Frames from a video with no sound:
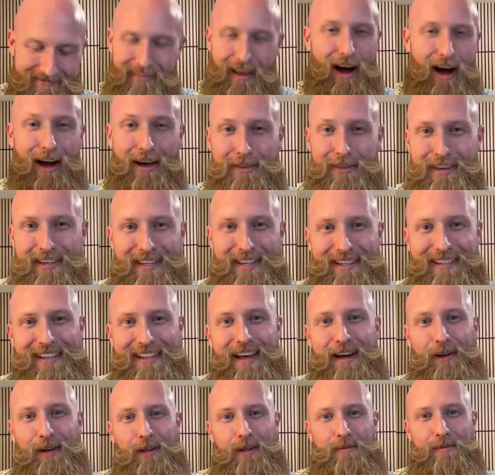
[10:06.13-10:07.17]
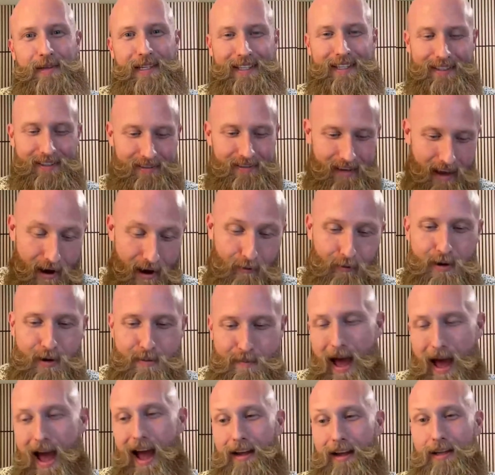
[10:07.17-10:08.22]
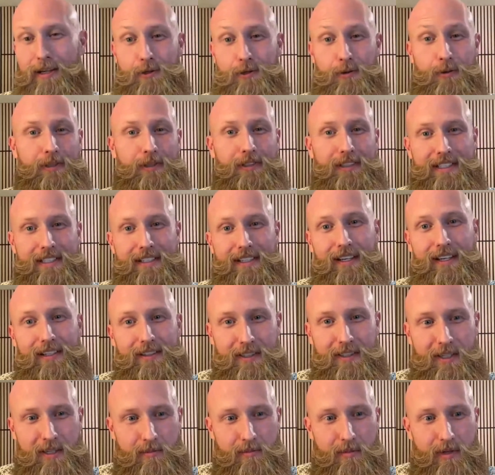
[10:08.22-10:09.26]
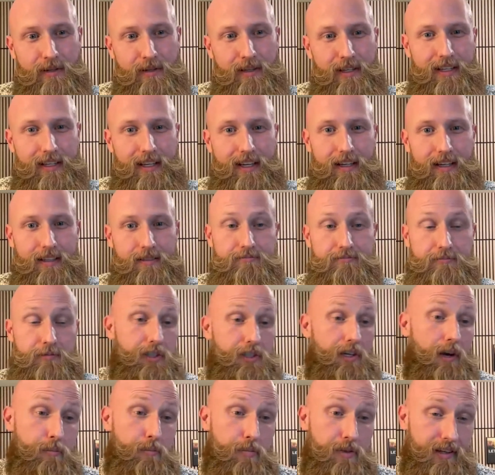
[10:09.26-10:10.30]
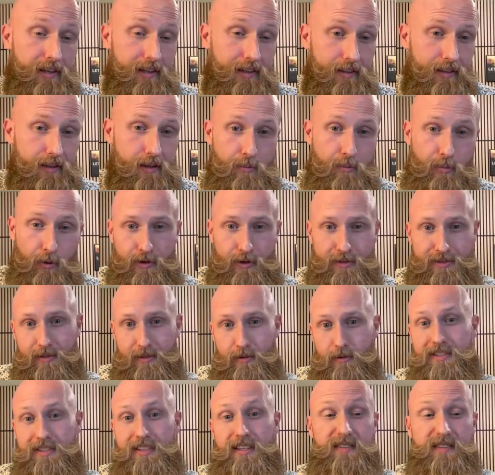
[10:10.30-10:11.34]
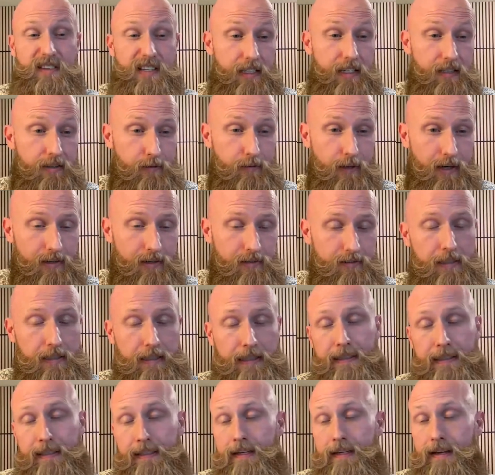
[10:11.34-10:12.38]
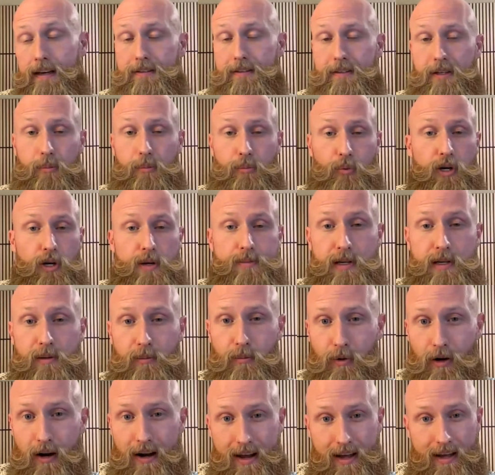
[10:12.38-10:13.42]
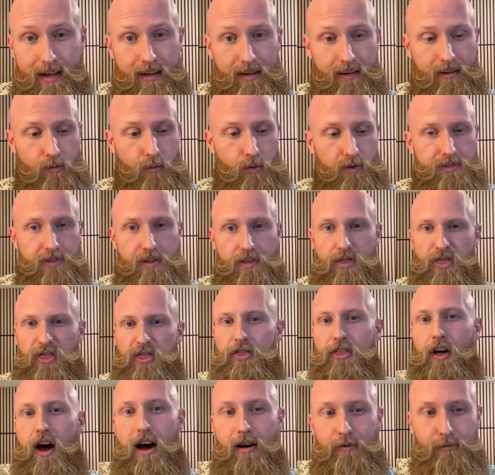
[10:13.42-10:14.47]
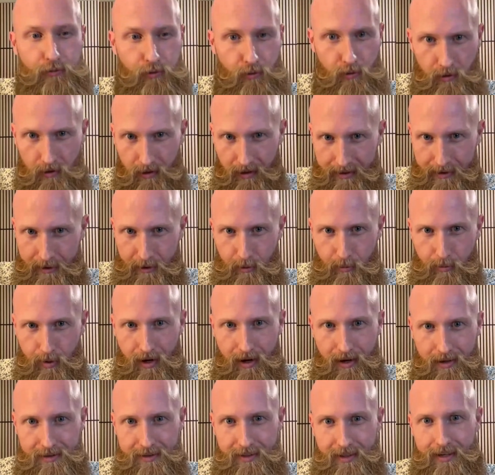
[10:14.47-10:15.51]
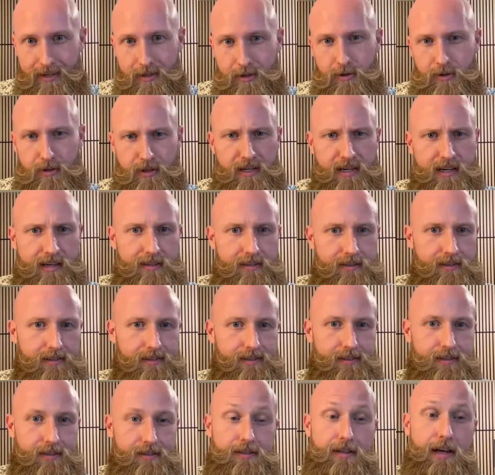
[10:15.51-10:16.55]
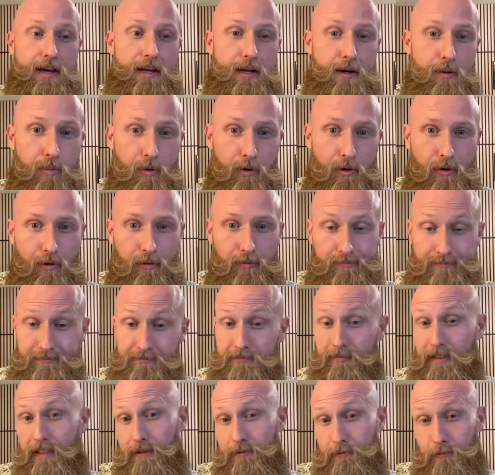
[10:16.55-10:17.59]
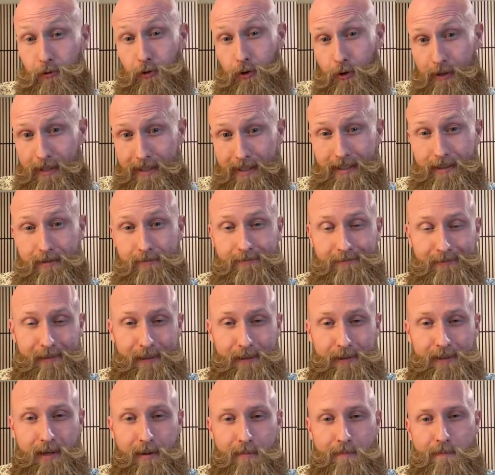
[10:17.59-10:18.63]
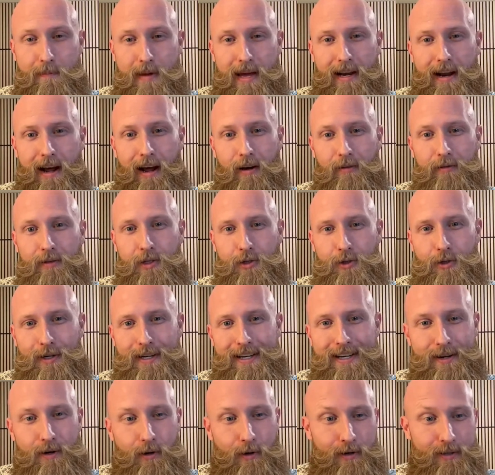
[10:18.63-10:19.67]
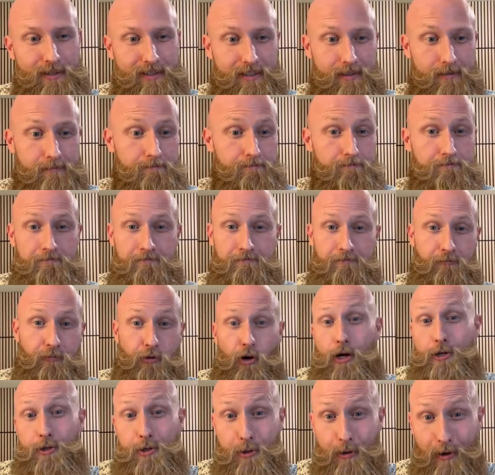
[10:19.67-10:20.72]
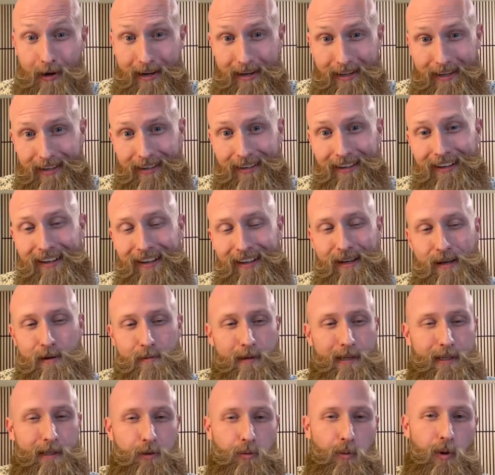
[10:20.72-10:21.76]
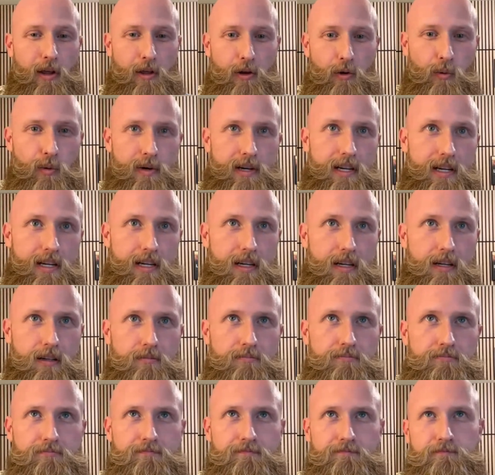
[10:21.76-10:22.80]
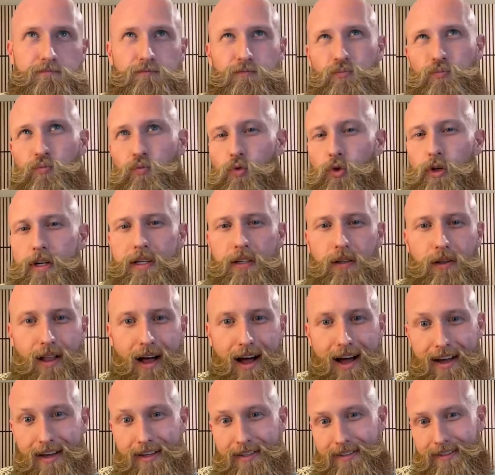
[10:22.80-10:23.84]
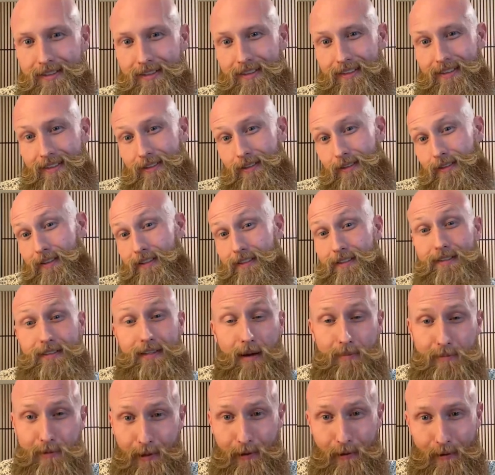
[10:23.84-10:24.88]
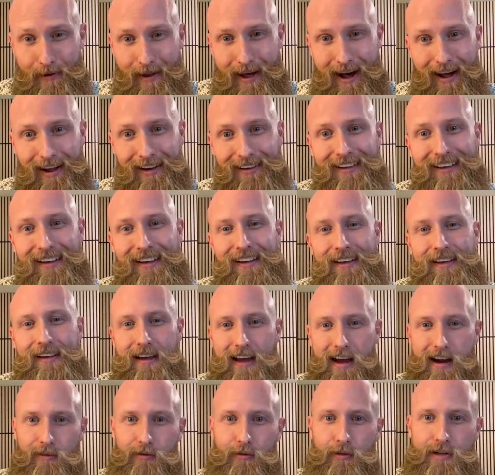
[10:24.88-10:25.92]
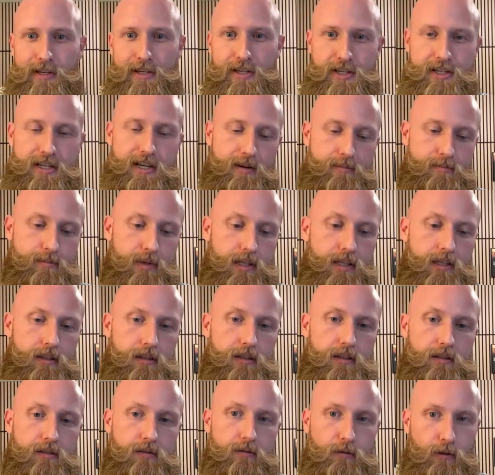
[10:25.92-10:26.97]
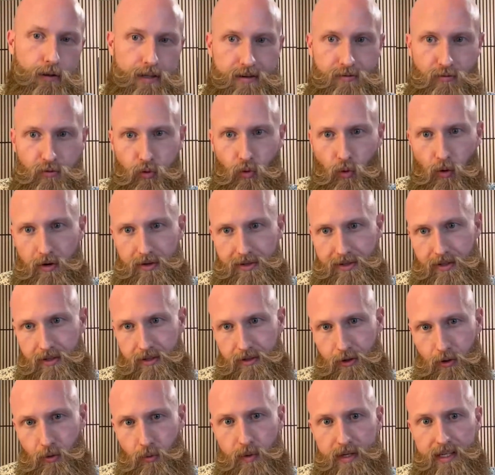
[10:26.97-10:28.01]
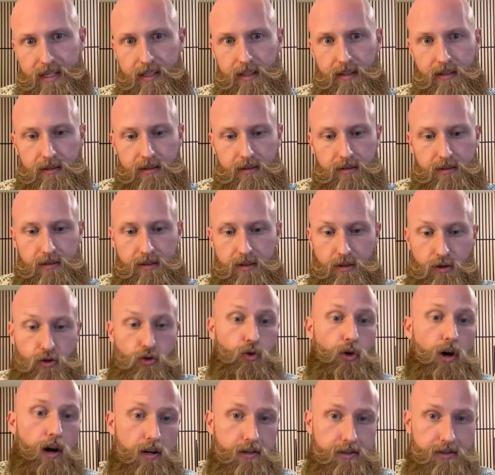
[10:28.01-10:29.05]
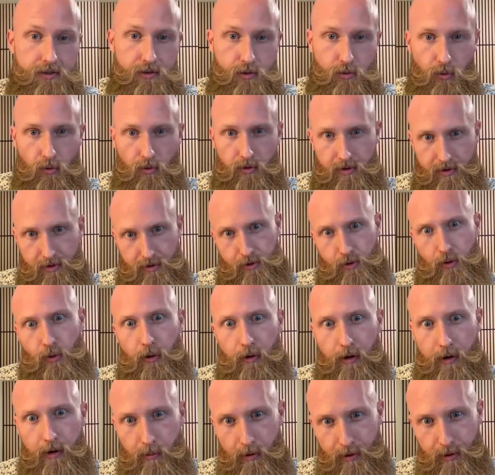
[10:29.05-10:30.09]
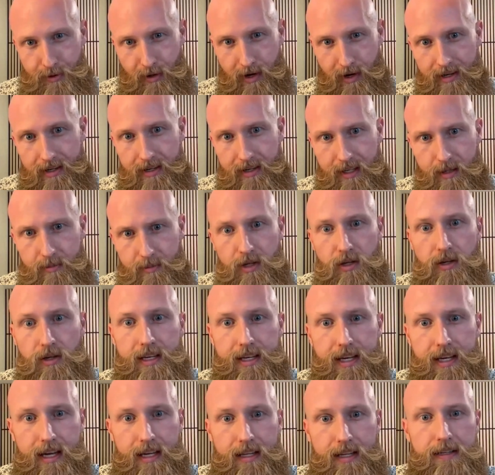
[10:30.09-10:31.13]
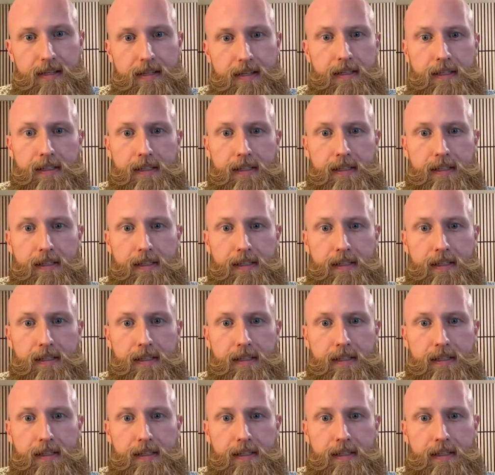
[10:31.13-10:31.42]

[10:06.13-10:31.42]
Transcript: No, I think you nailed it because every package really does communicate something to the person receiving it, right? Is it a premium brand? Was it thoughtful, like your bonsai tree? Is it sustainable, a tree, something made out of a tree, or is it frustrating? Because whether we realize it or accept it or not, every shipment reinforces or weakens the trust or the story we're trying to communicate.